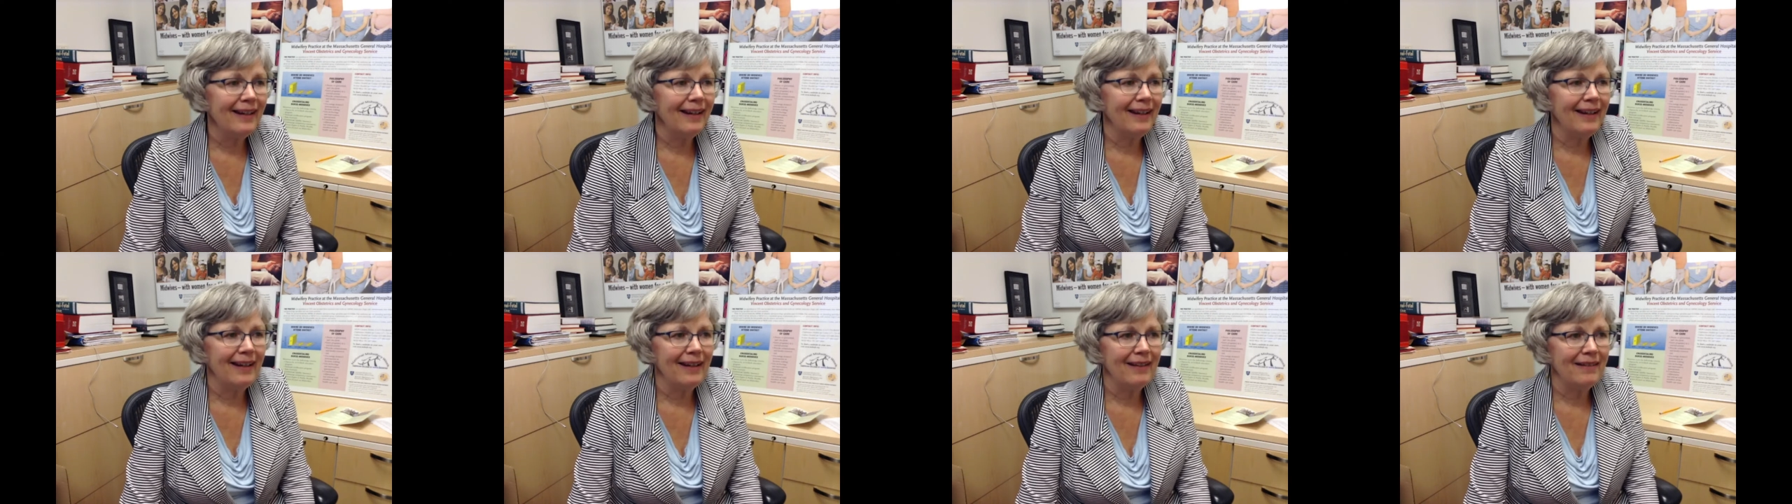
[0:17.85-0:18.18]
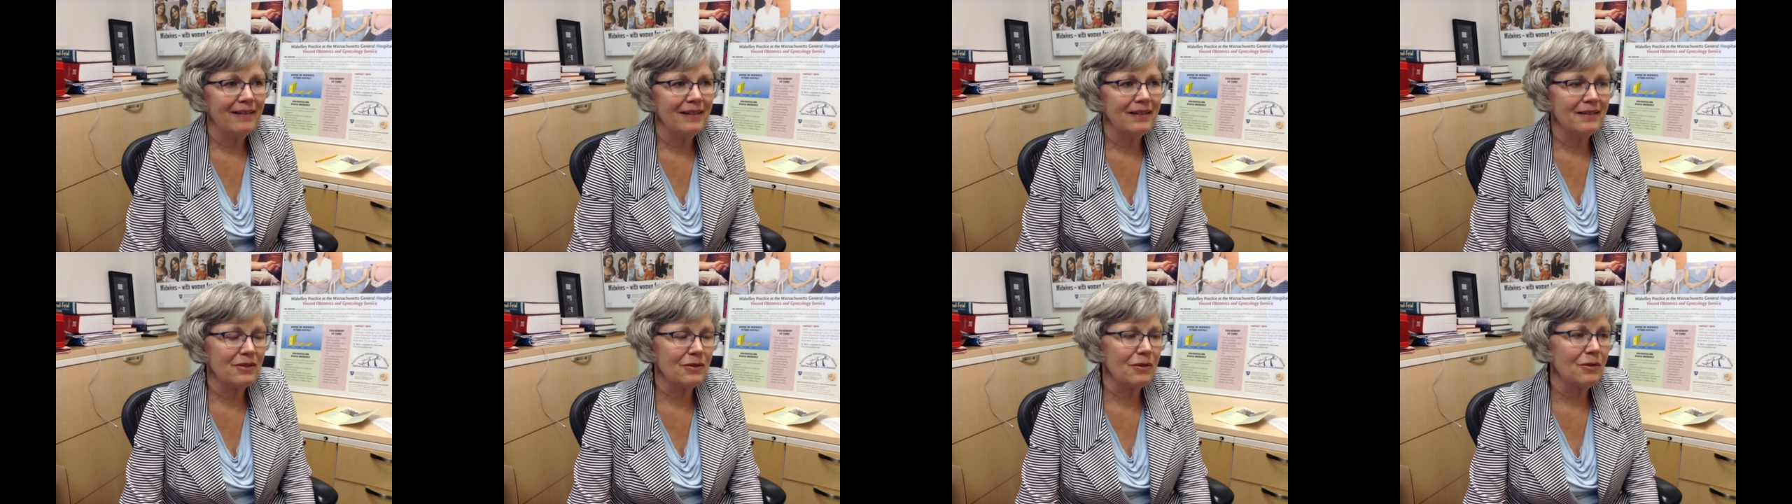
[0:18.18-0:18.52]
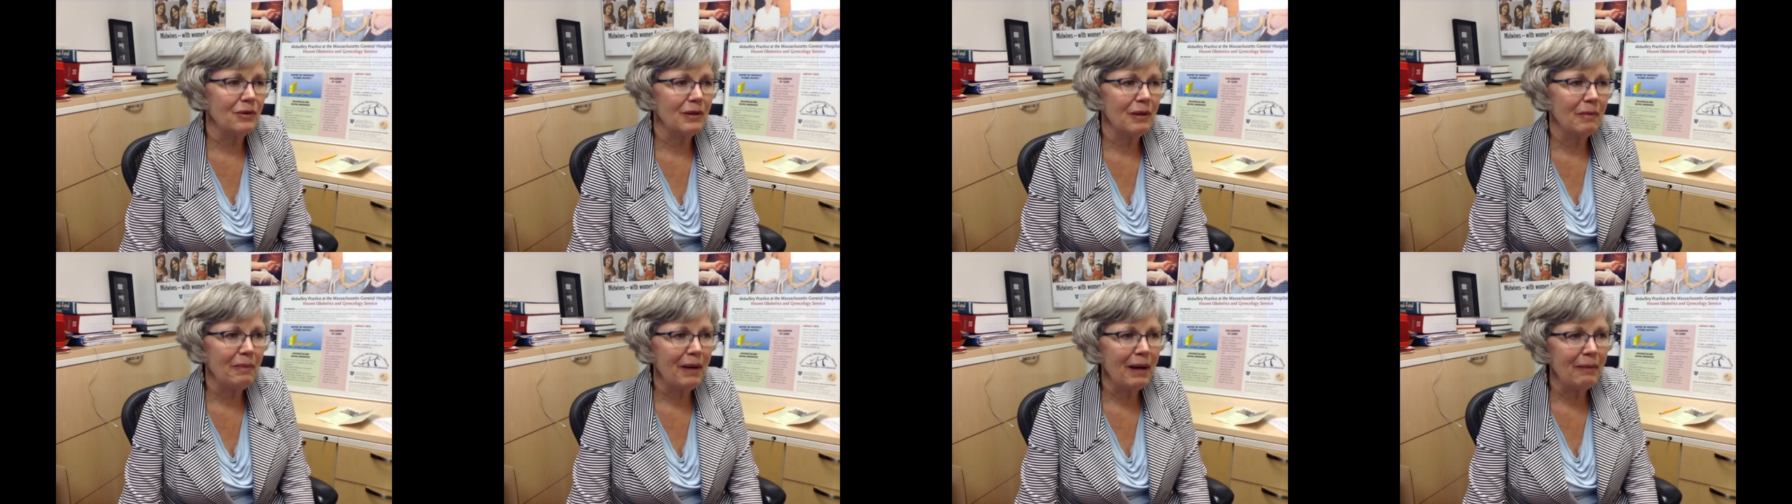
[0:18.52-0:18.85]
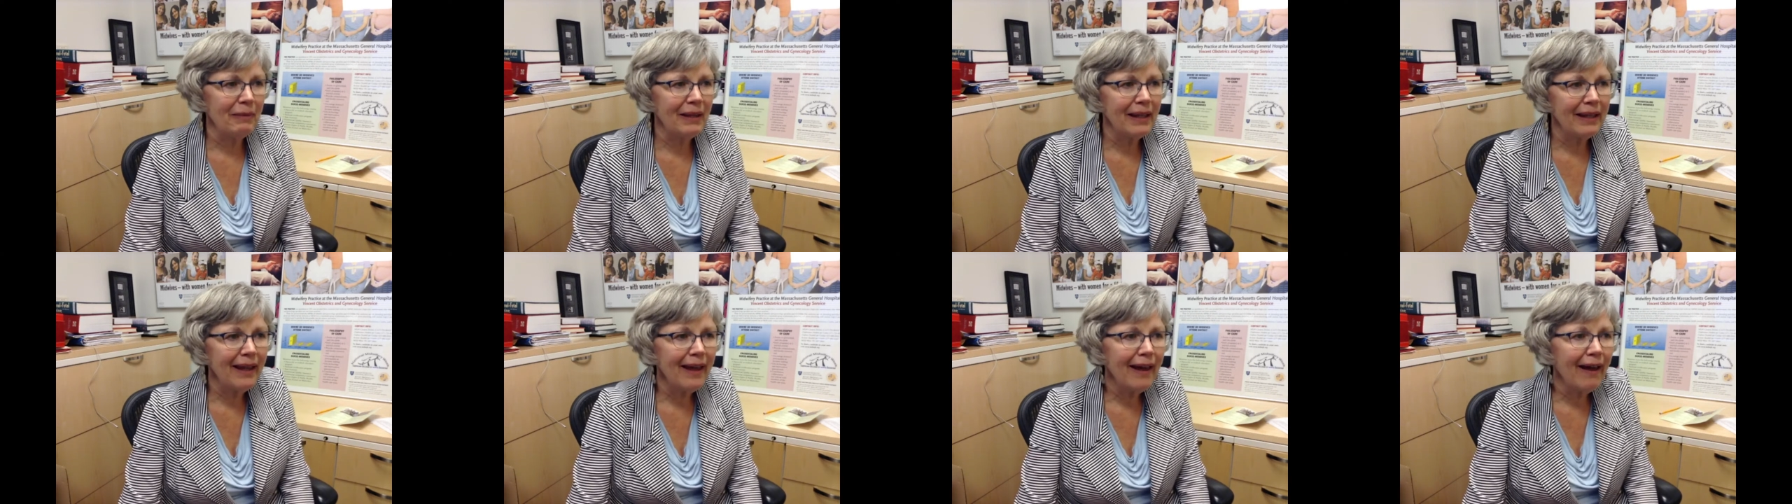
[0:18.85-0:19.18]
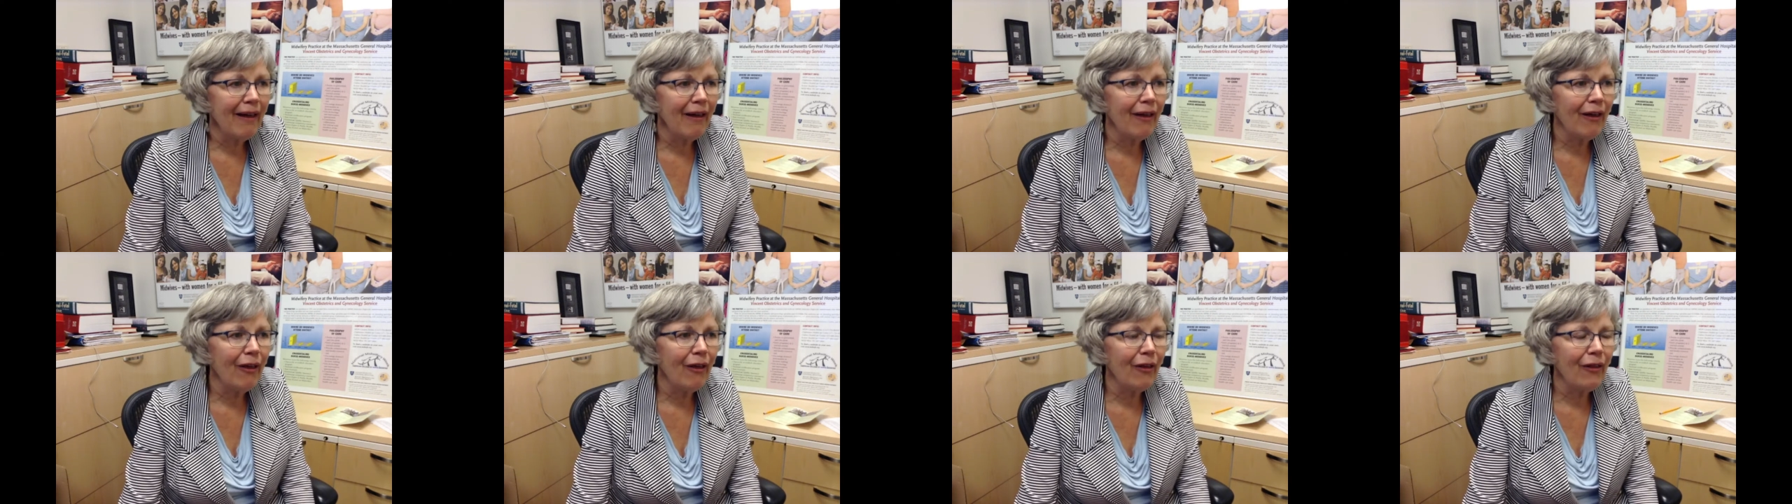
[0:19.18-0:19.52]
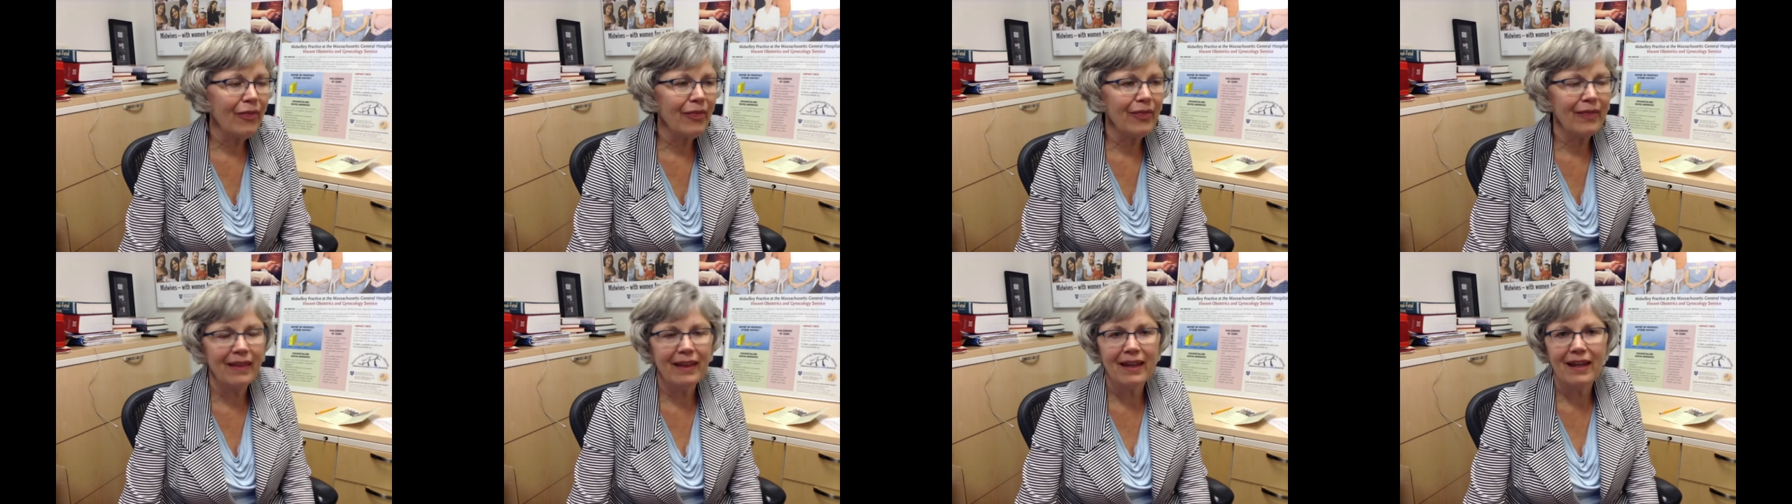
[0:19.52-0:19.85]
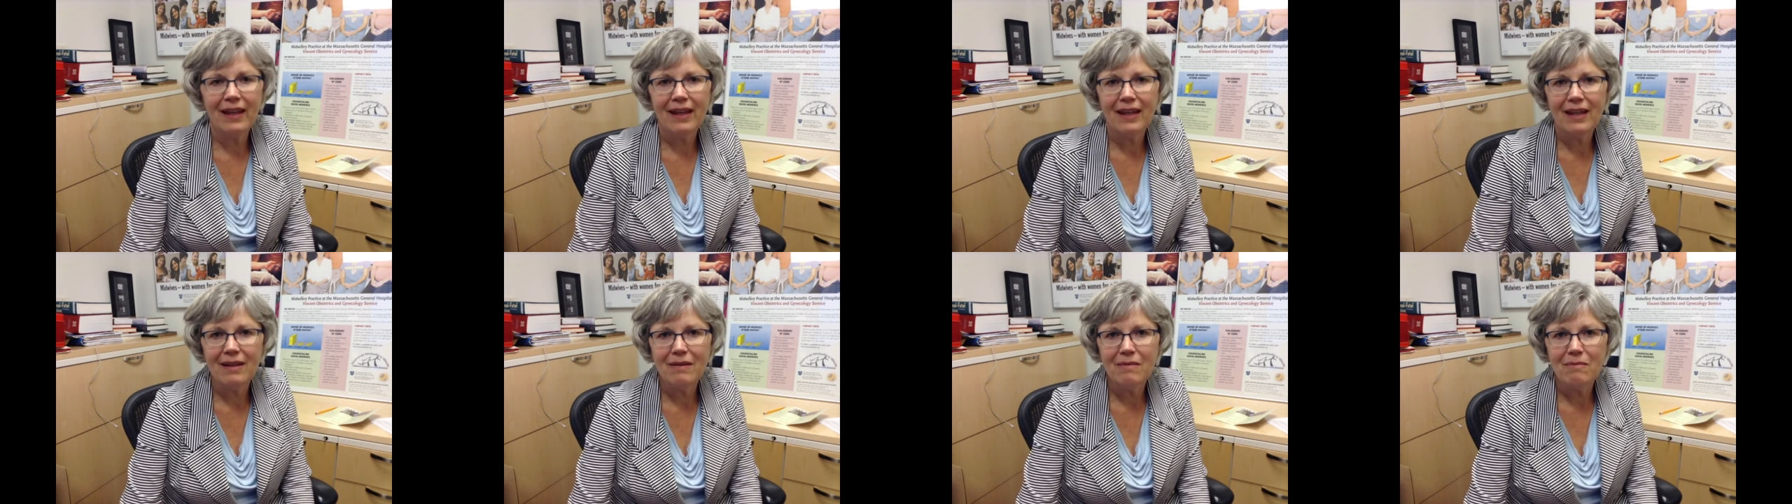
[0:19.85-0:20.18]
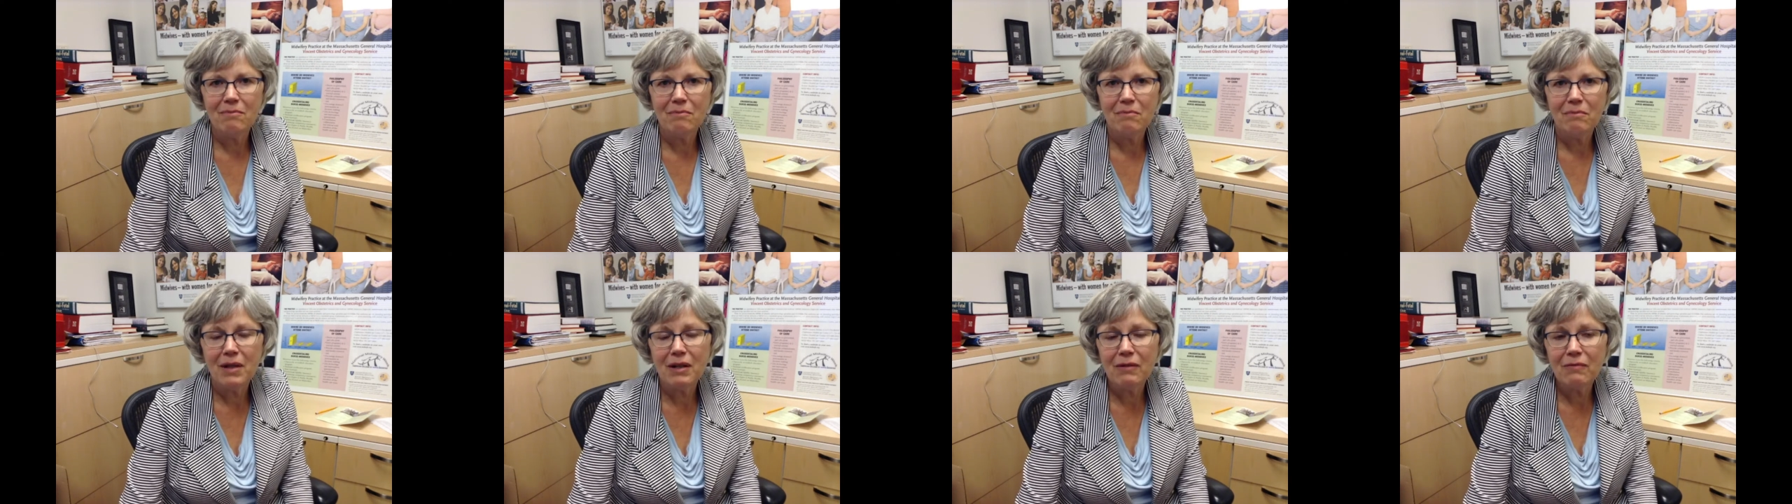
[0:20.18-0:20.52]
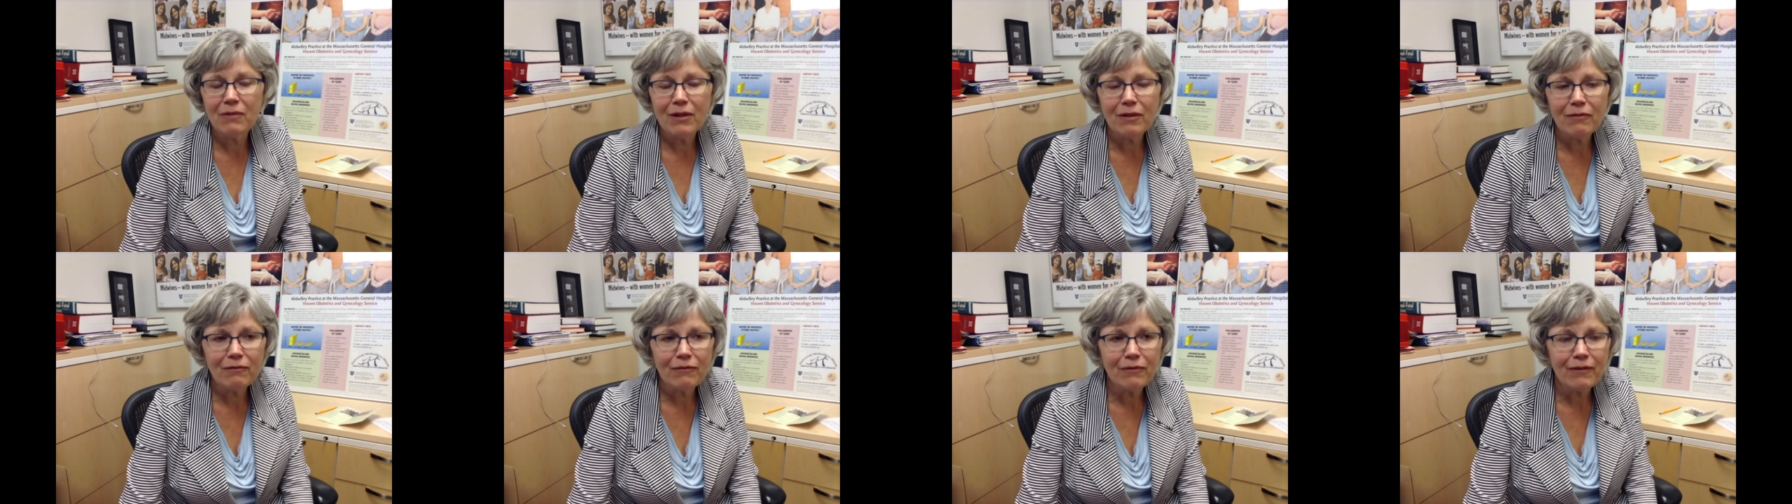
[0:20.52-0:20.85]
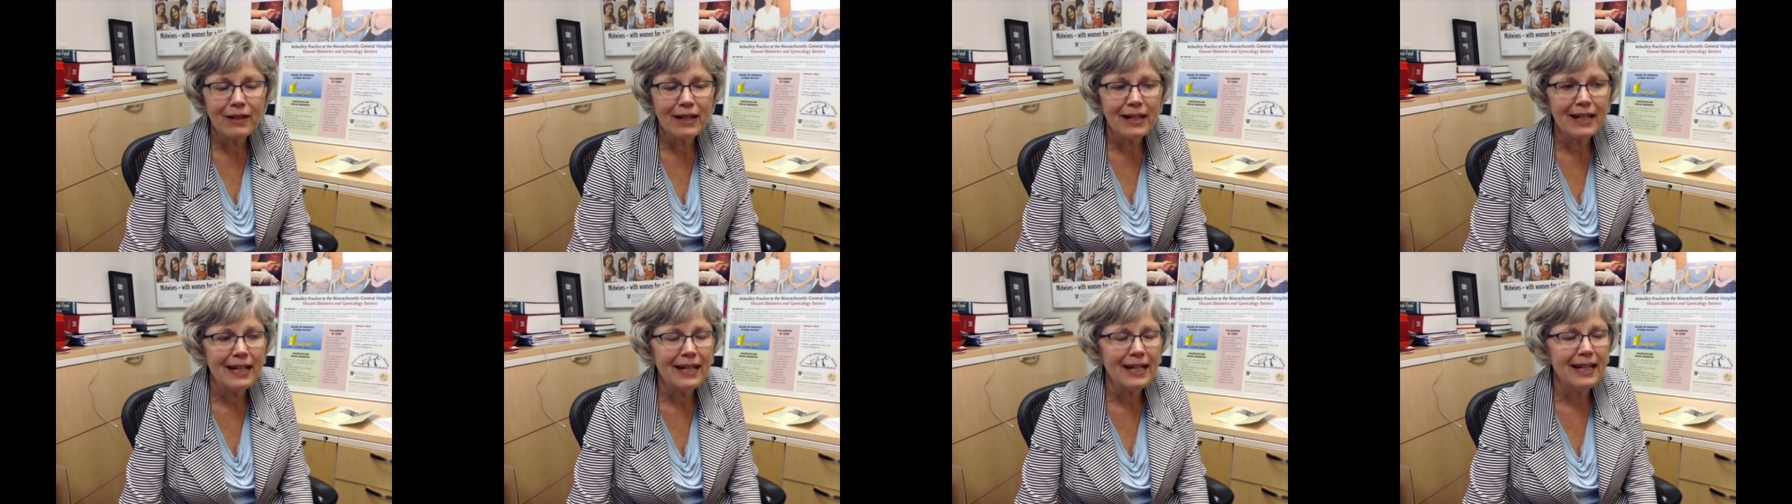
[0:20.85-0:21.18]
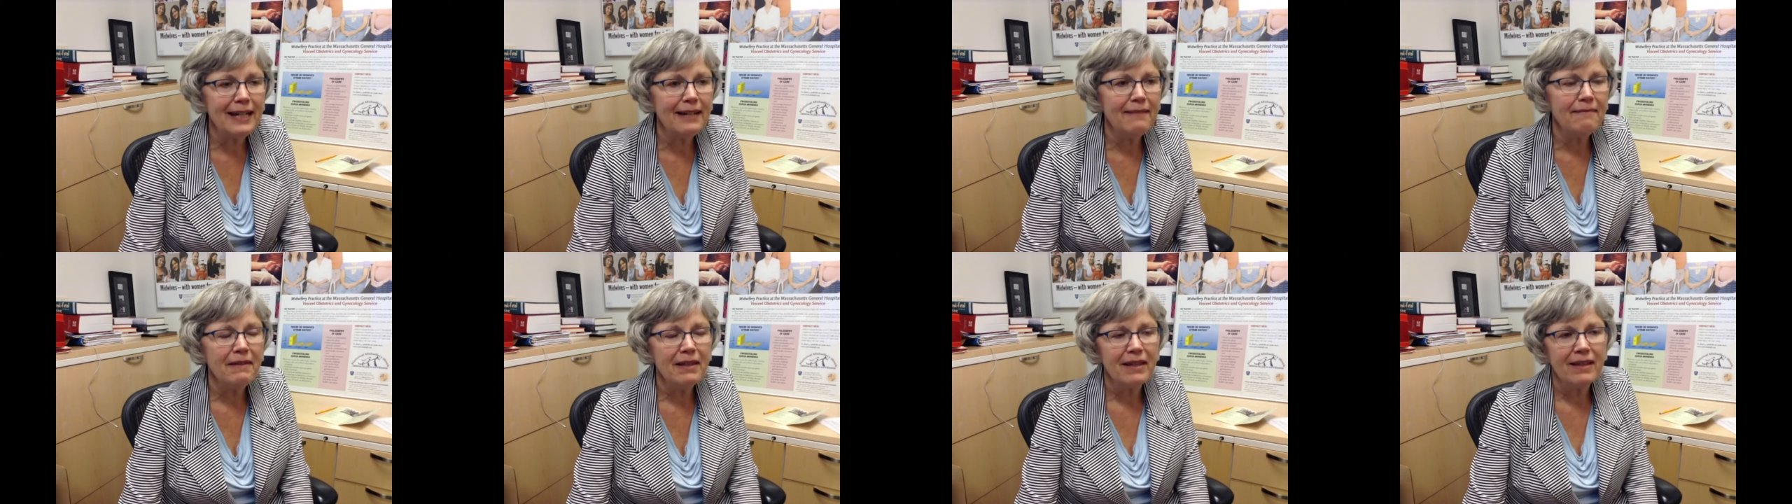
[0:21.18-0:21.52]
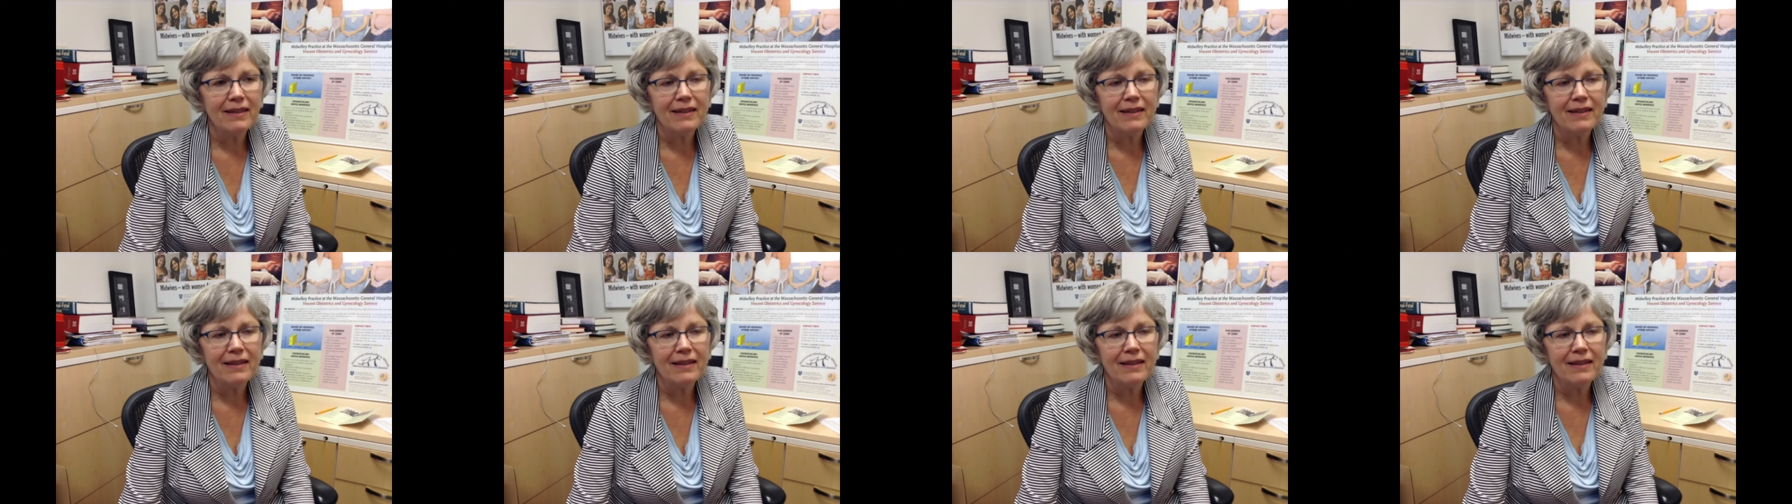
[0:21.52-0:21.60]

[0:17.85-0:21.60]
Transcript: in the School of Public Health, in midwifery,